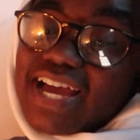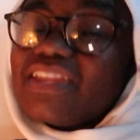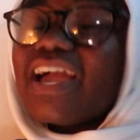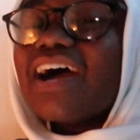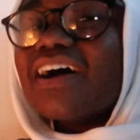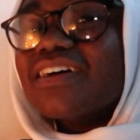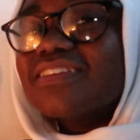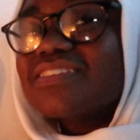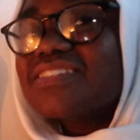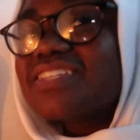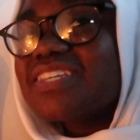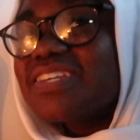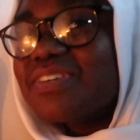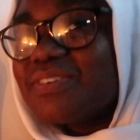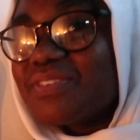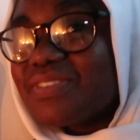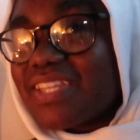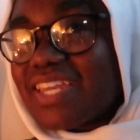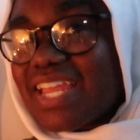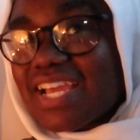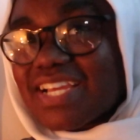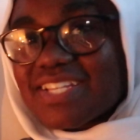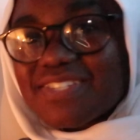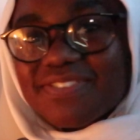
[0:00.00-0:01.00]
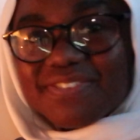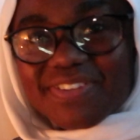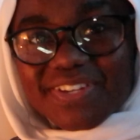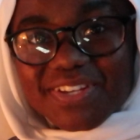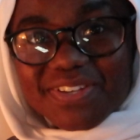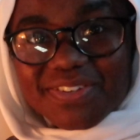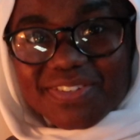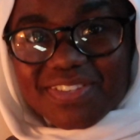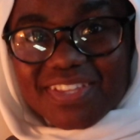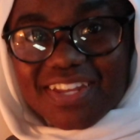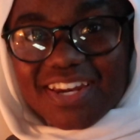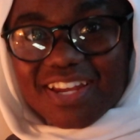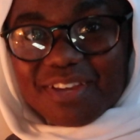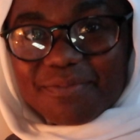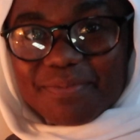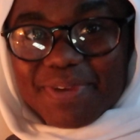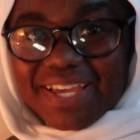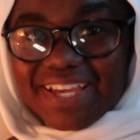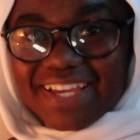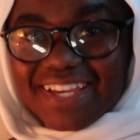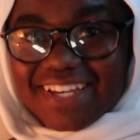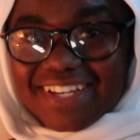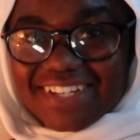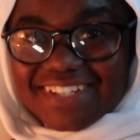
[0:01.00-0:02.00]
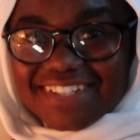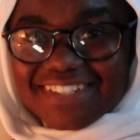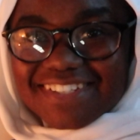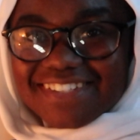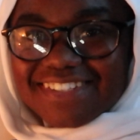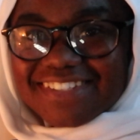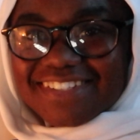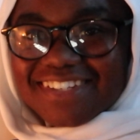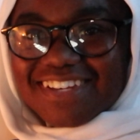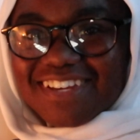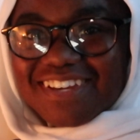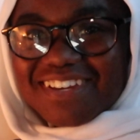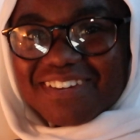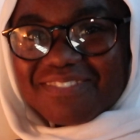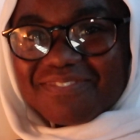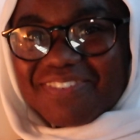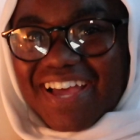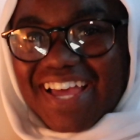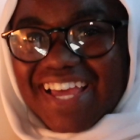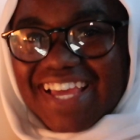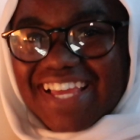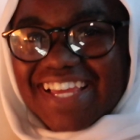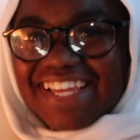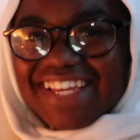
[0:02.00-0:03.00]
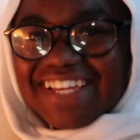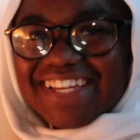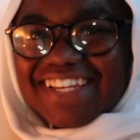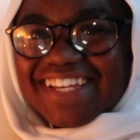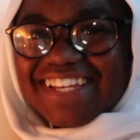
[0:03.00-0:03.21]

Yeah, I'll see you in the next video that I make. Bye.